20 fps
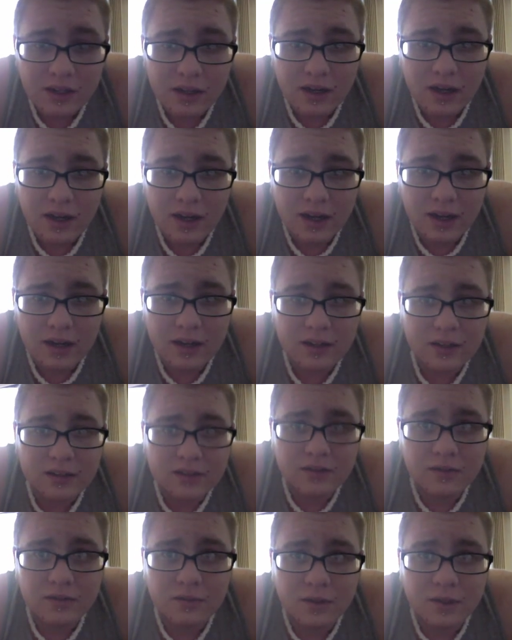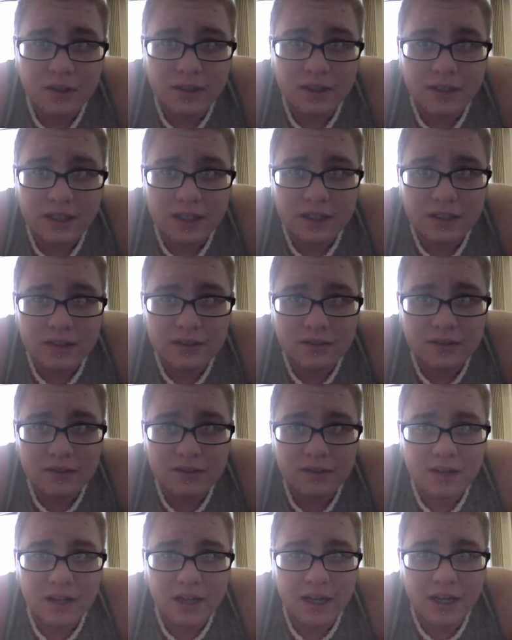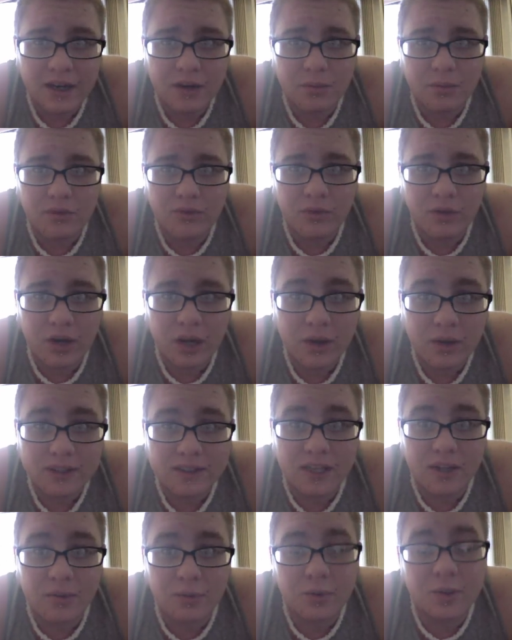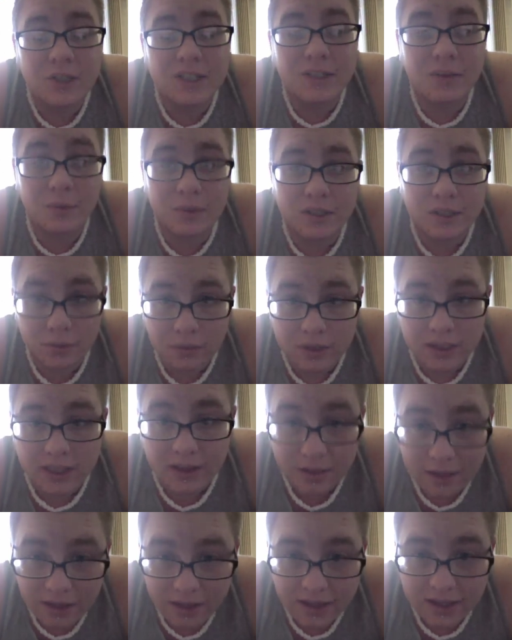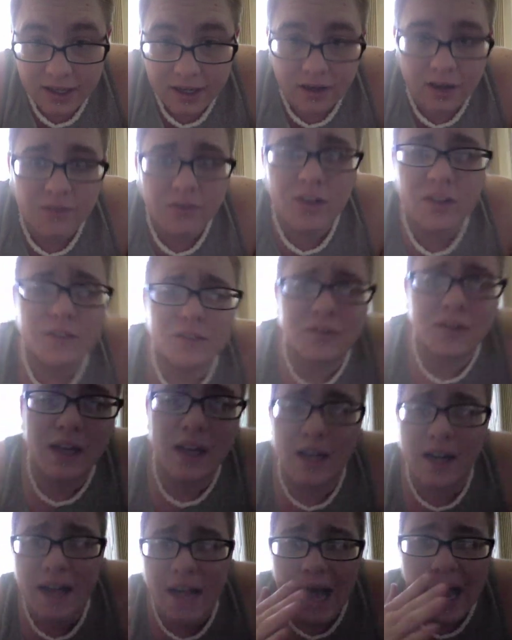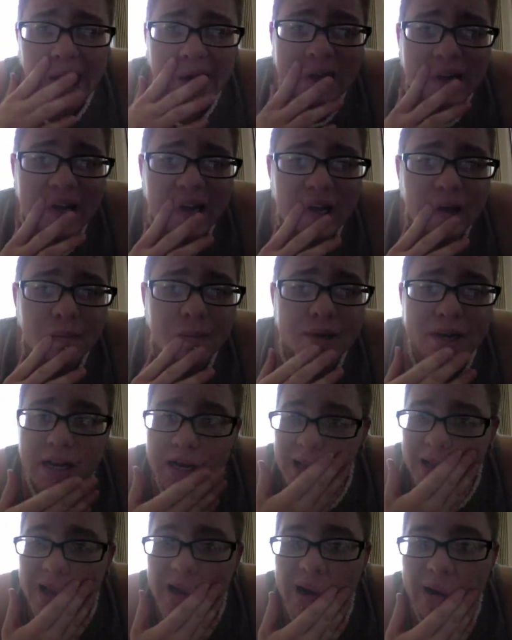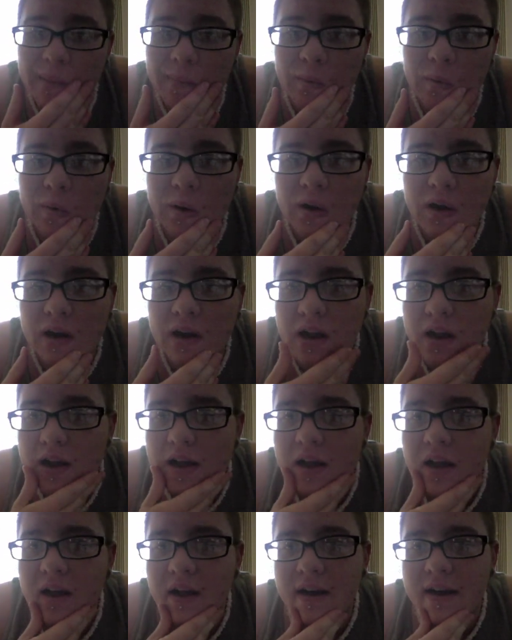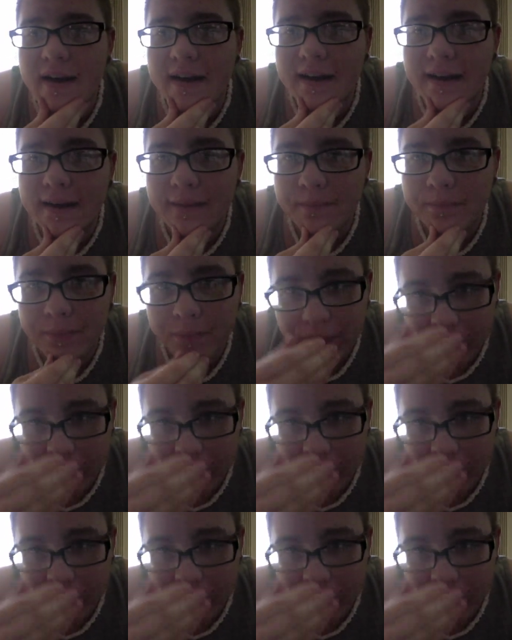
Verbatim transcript: uh, real thin hair before. I always had really, really, really thick hair. I've also got acne coming in a lot more, um,